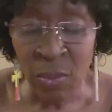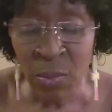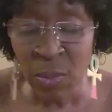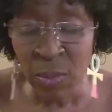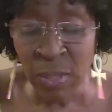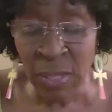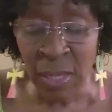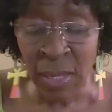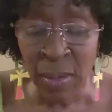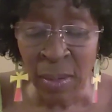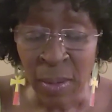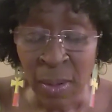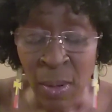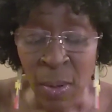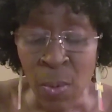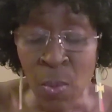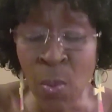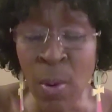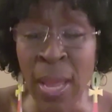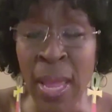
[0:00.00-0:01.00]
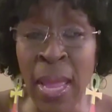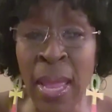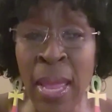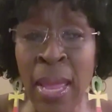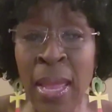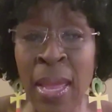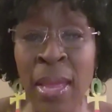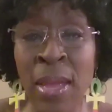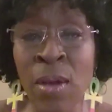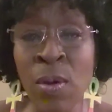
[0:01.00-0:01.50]
what was that?
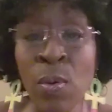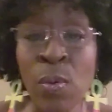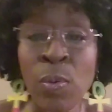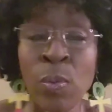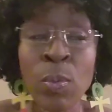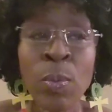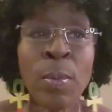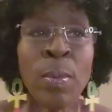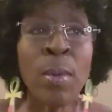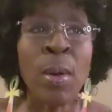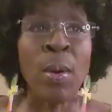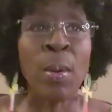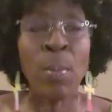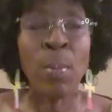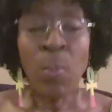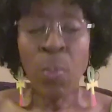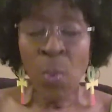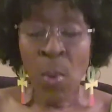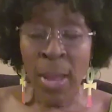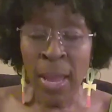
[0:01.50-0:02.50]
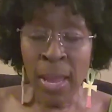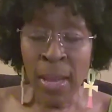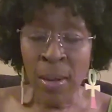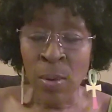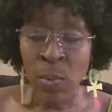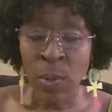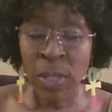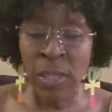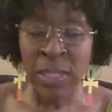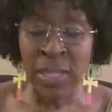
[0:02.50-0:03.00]
Wail, wail.
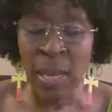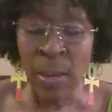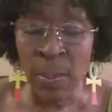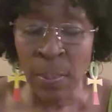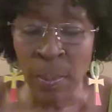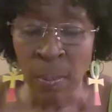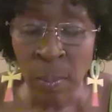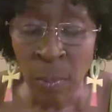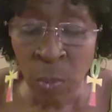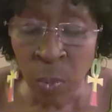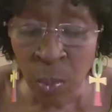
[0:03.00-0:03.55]
What is that?